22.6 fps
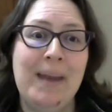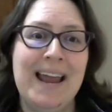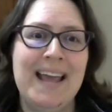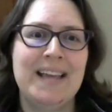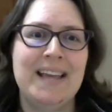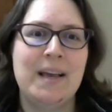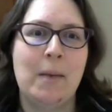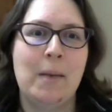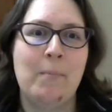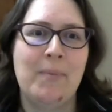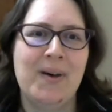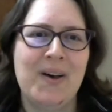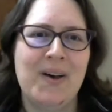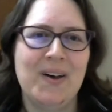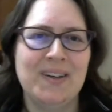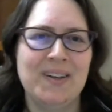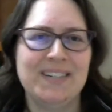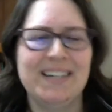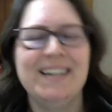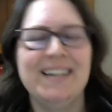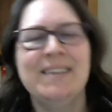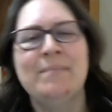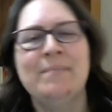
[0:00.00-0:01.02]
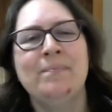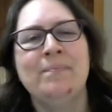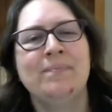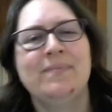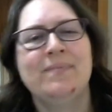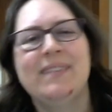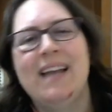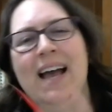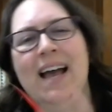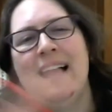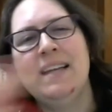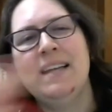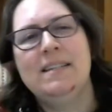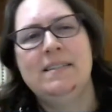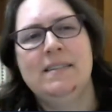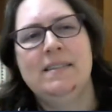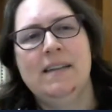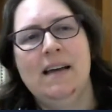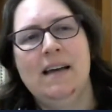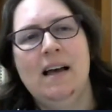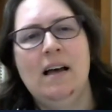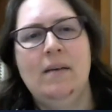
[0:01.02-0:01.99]
Plaguebird,
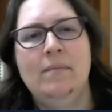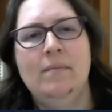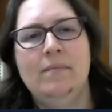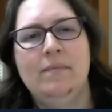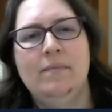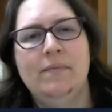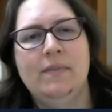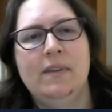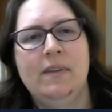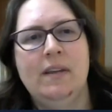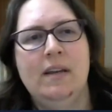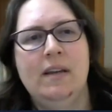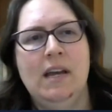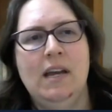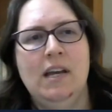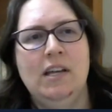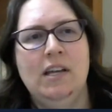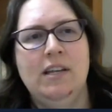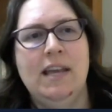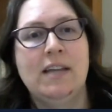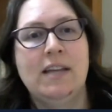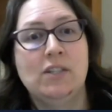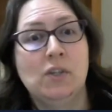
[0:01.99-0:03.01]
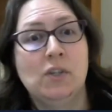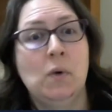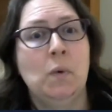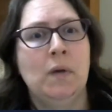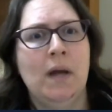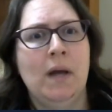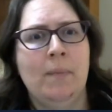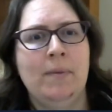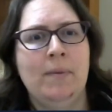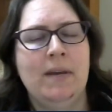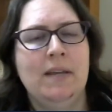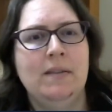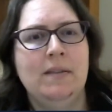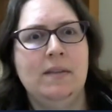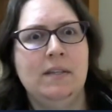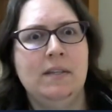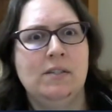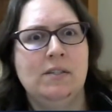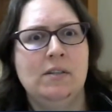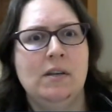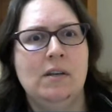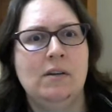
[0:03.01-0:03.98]
and gets caught up in
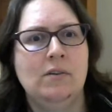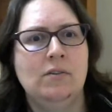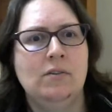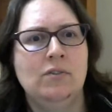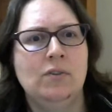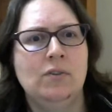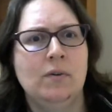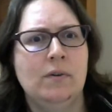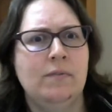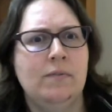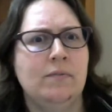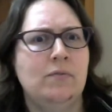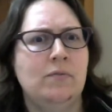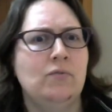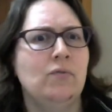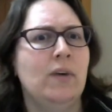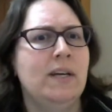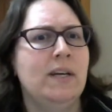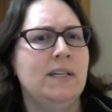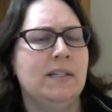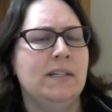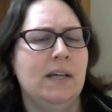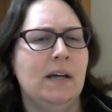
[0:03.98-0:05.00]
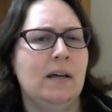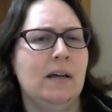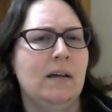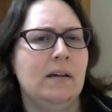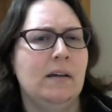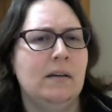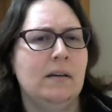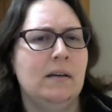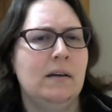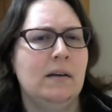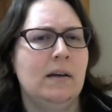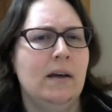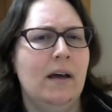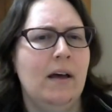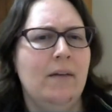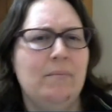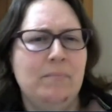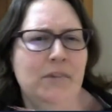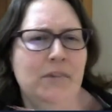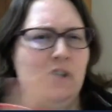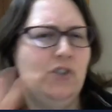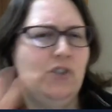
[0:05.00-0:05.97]
this sort of greater
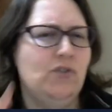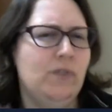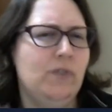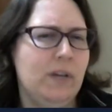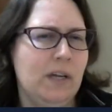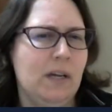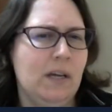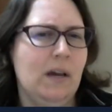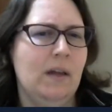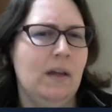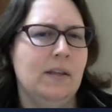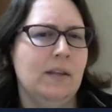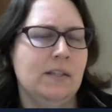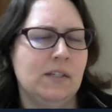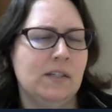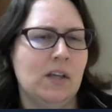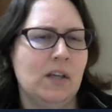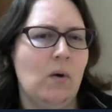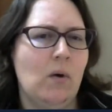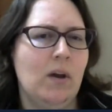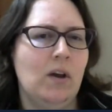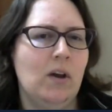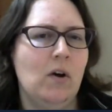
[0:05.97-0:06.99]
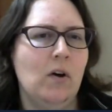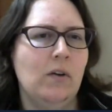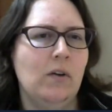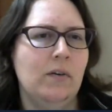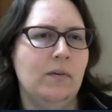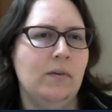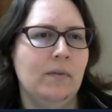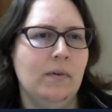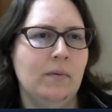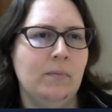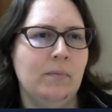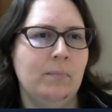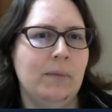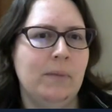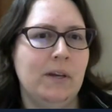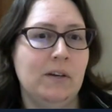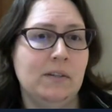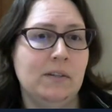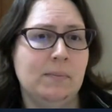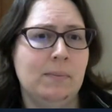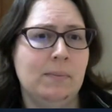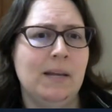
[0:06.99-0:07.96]
mystery that's going on,
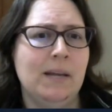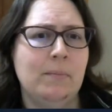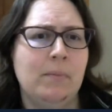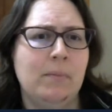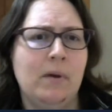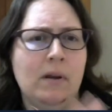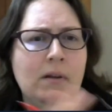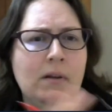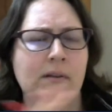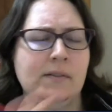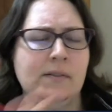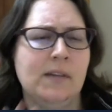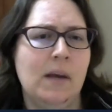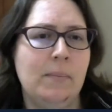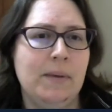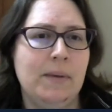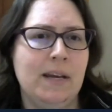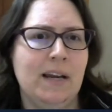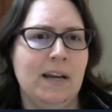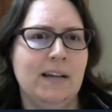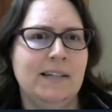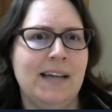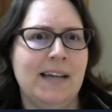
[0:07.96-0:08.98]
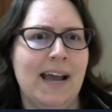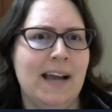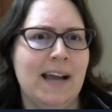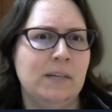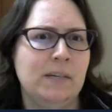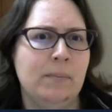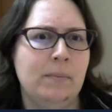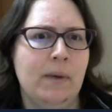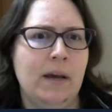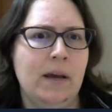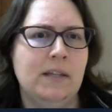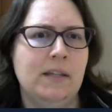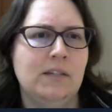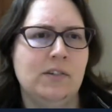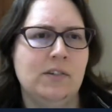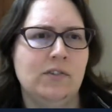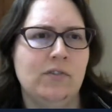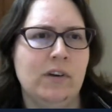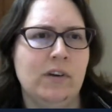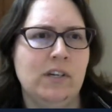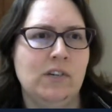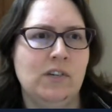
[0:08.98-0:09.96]
because Plaguebirds are being attacked by this
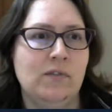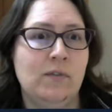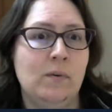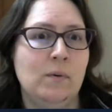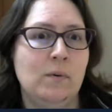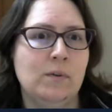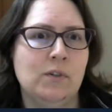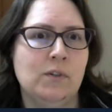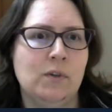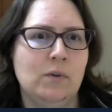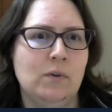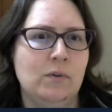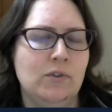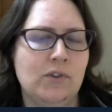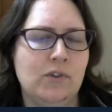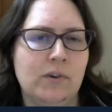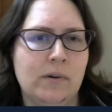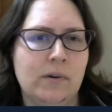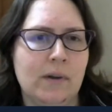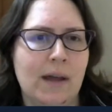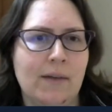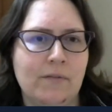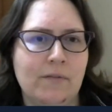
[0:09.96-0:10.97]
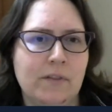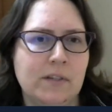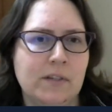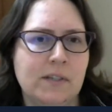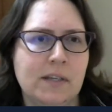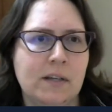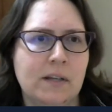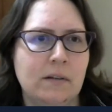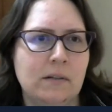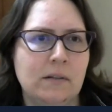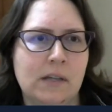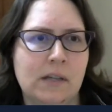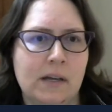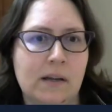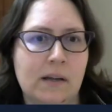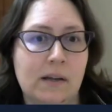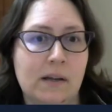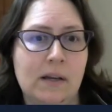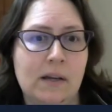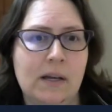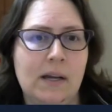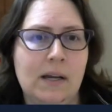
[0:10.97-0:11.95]
strange force who shouldn't have the skill
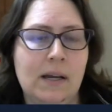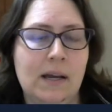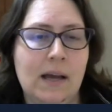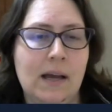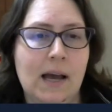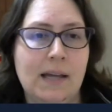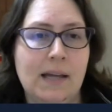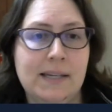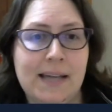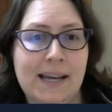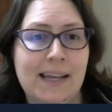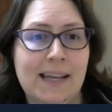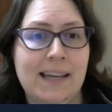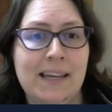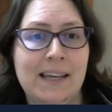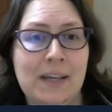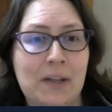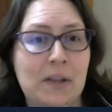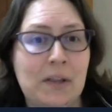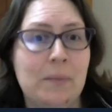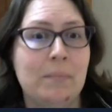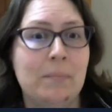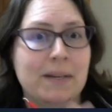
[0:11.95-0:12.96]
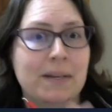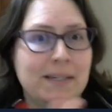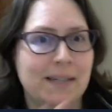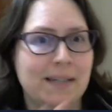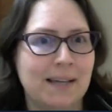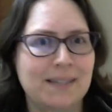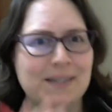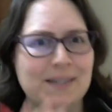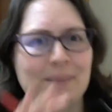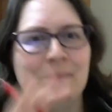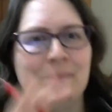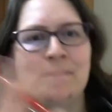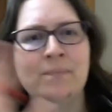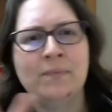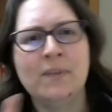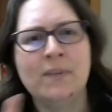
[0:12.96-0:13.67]
to attack and kill them, but does.